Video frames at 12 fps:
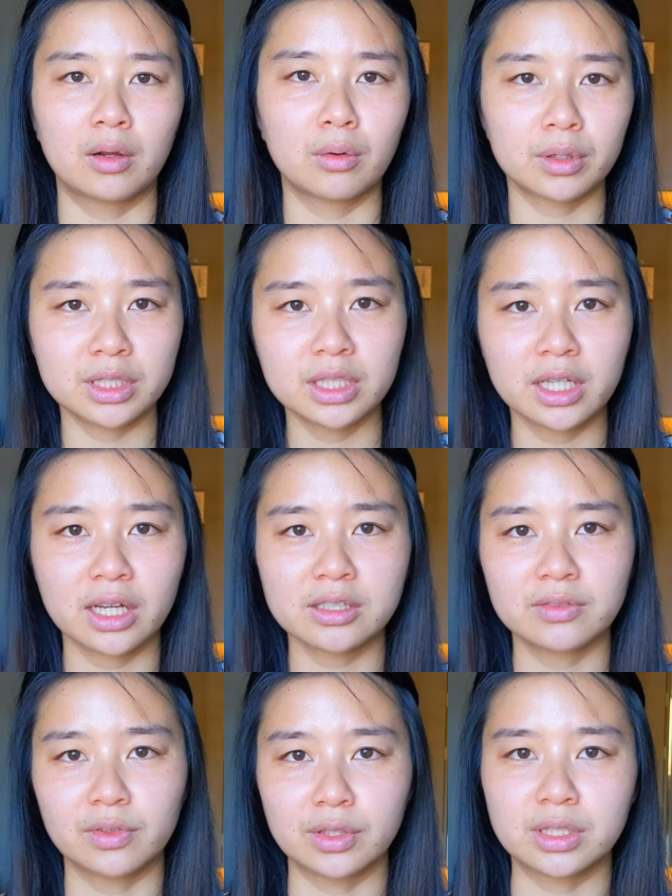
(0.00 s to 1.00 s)
quarantine
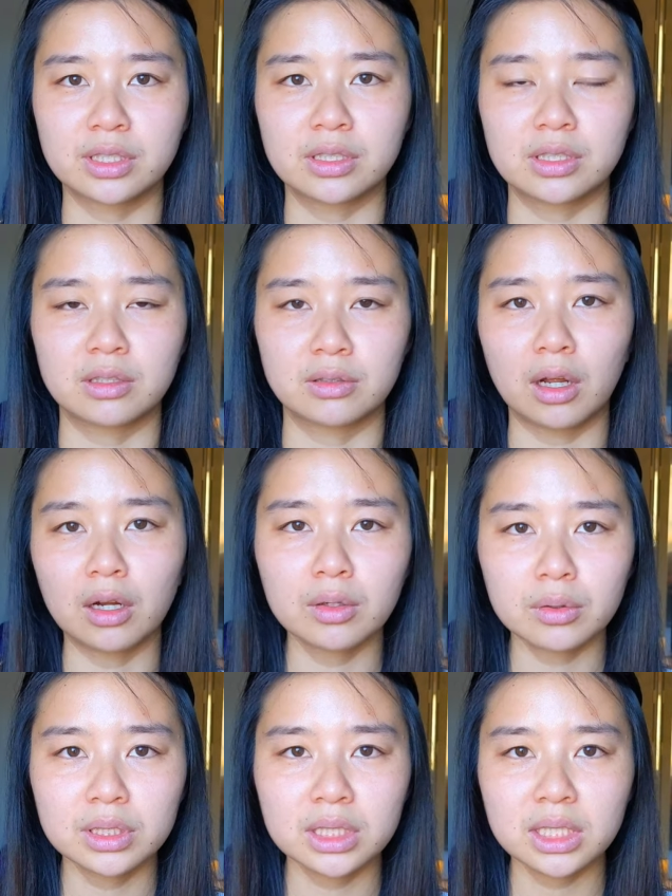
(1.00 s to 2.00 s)
guests versus their
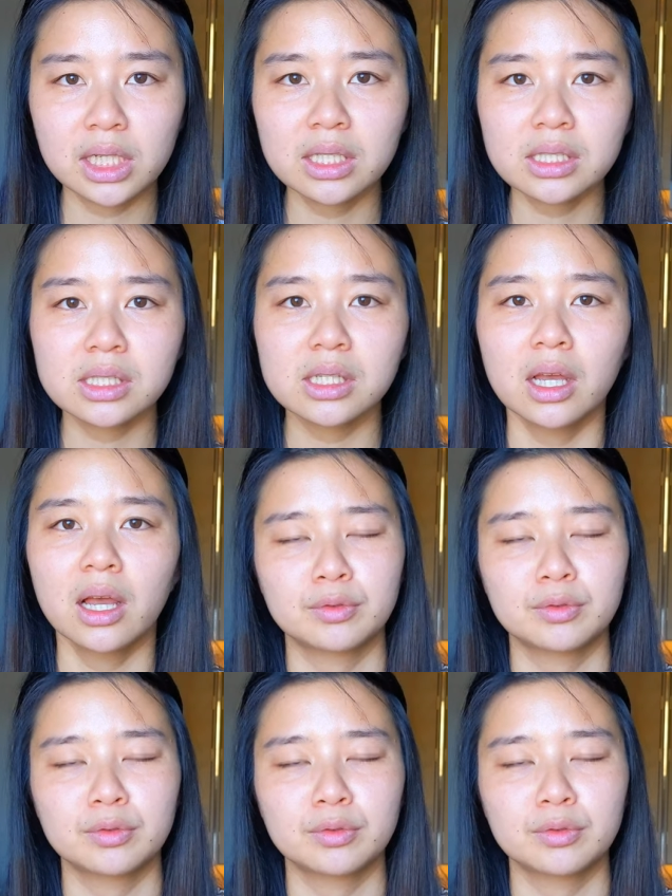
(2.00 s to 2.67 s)
non-quarantine guests,